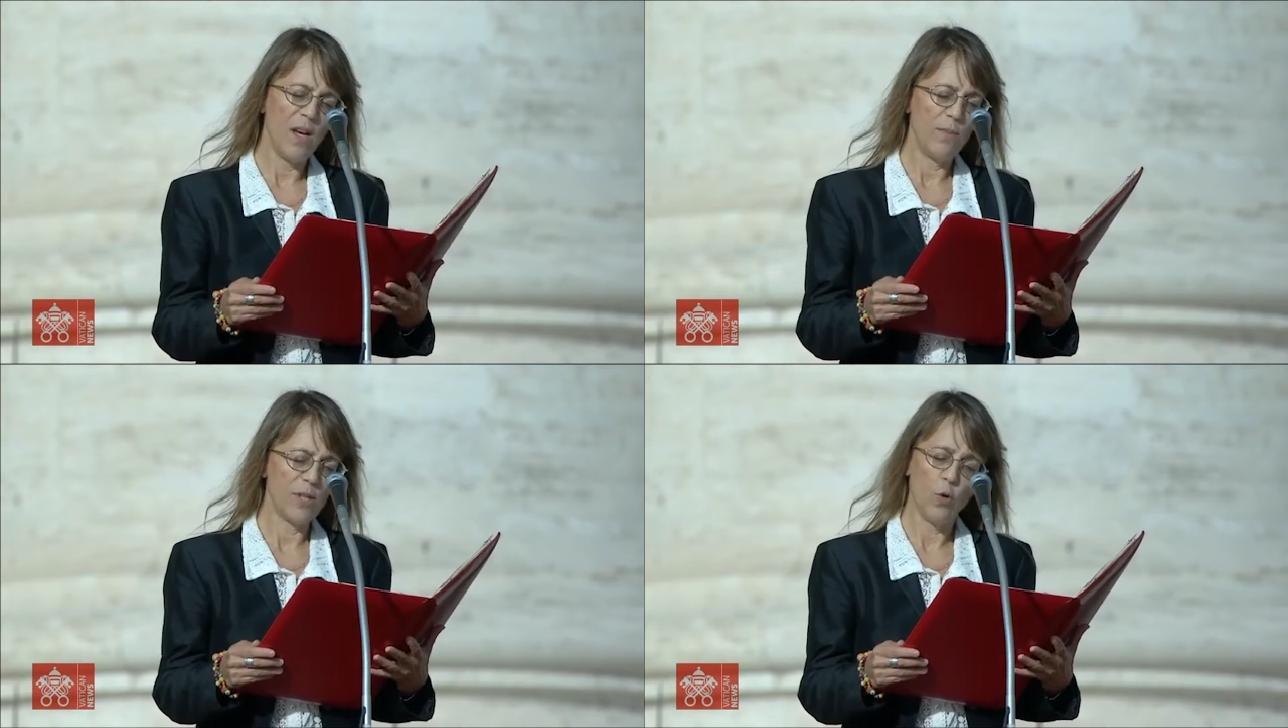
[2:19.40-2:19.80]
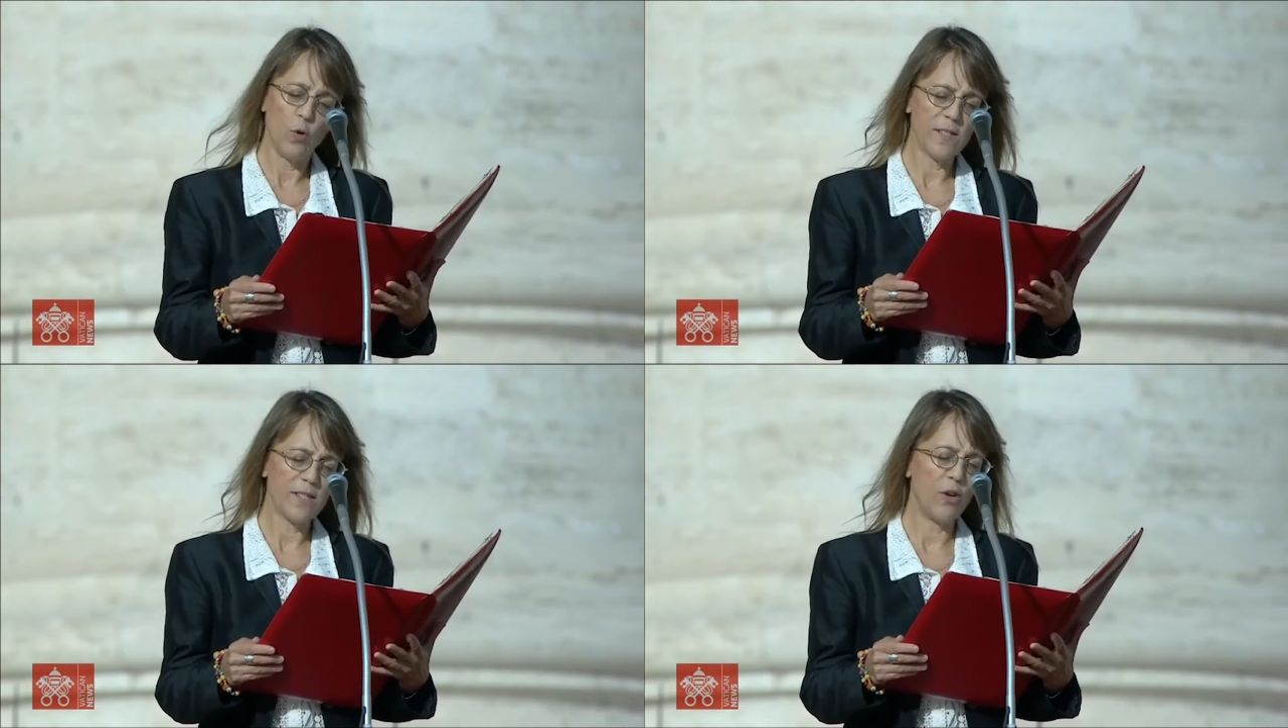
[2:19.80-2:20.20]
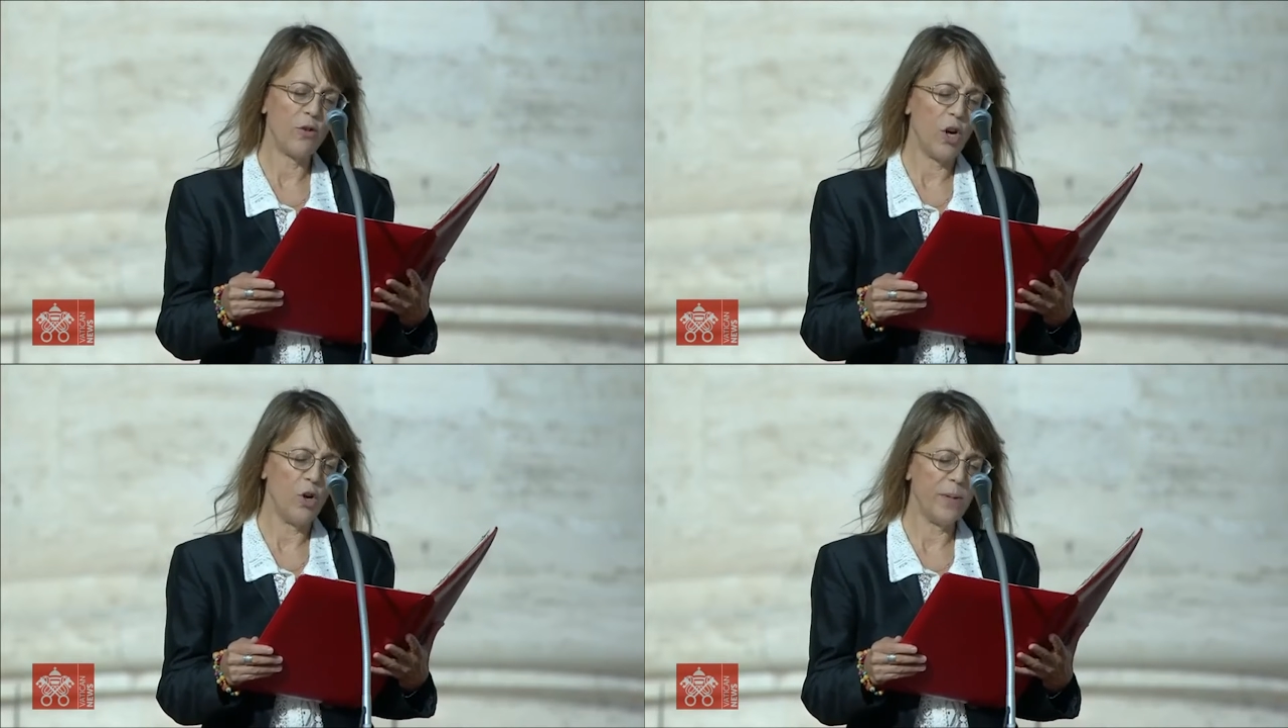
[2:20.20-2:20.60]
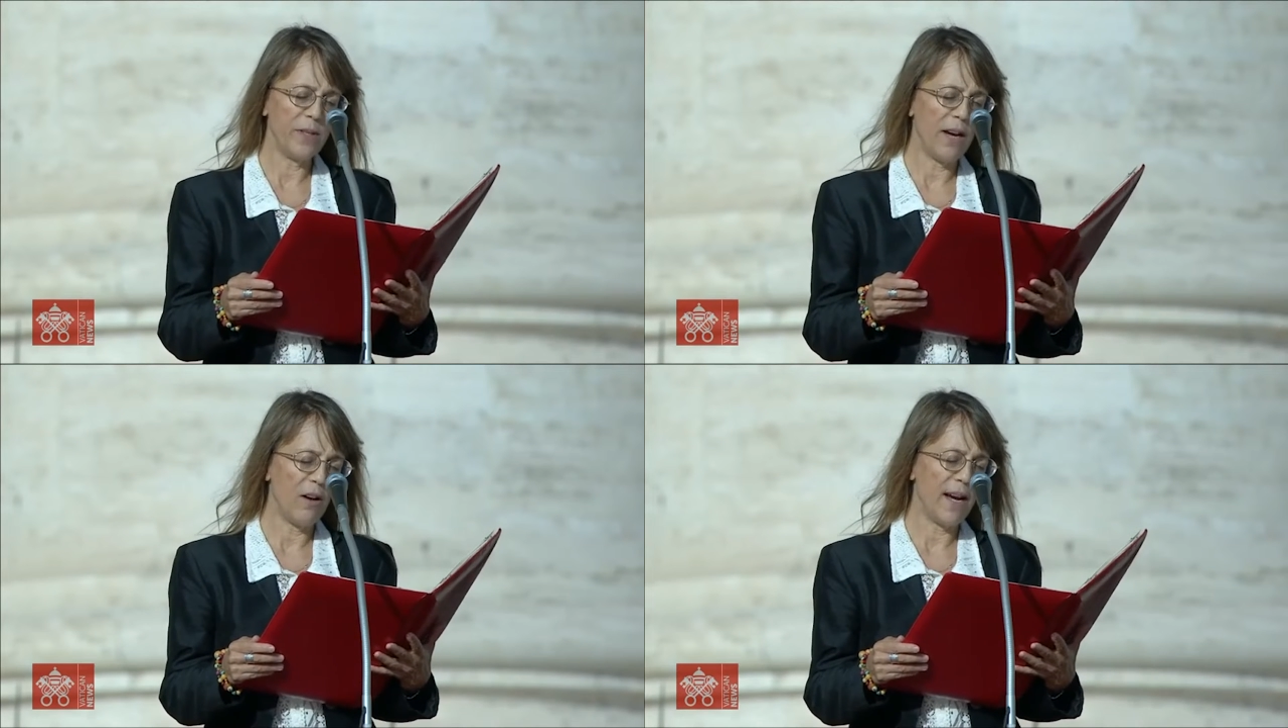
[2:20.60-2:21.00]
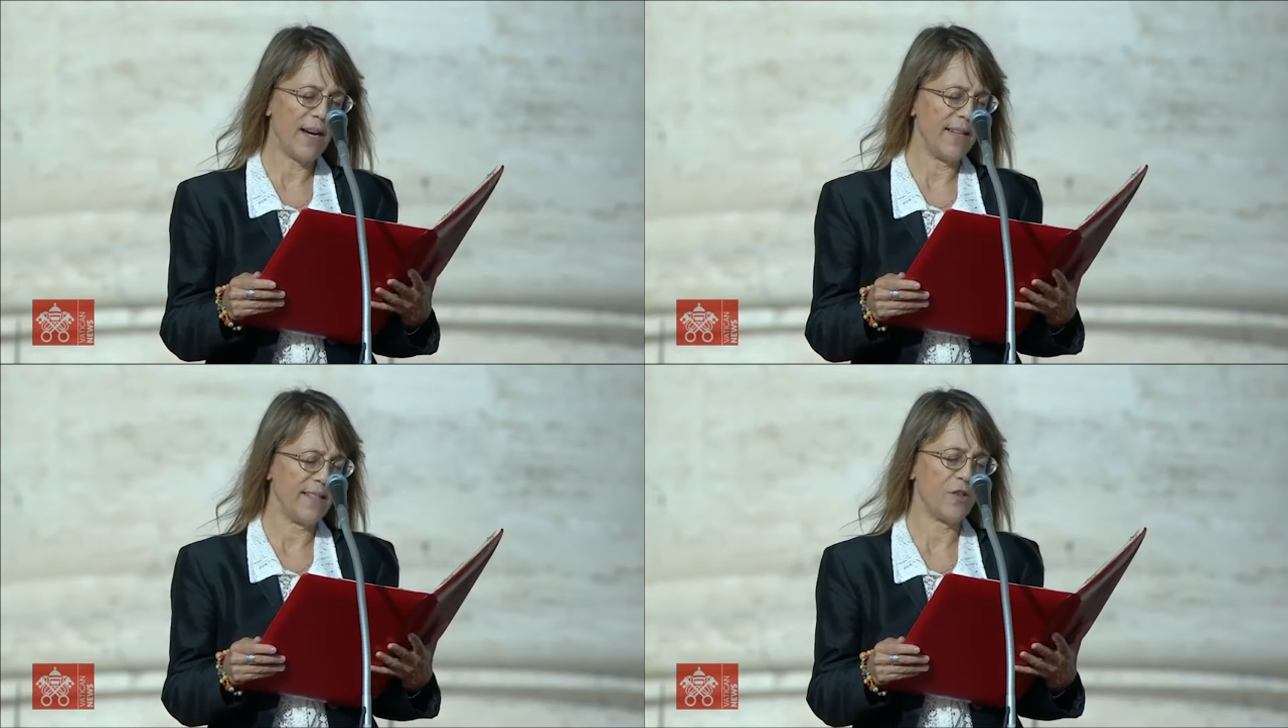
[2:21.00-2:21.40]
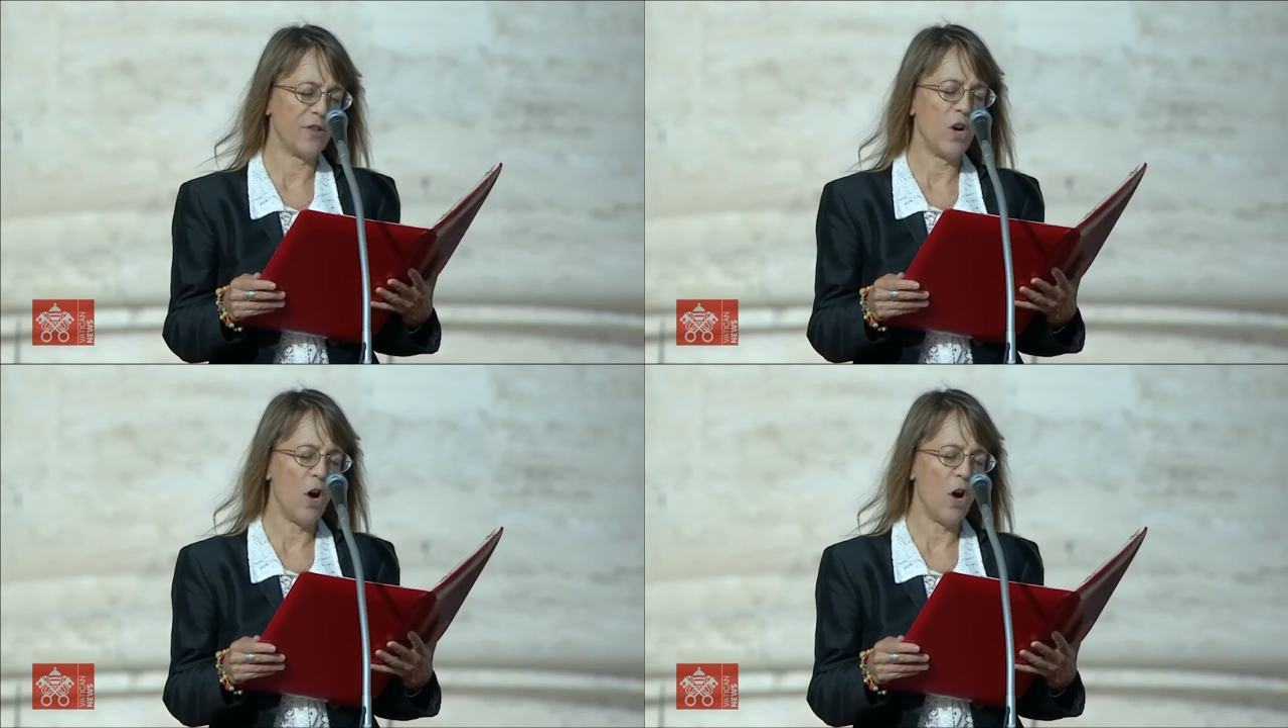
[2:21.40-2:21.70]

but also open our eyes to the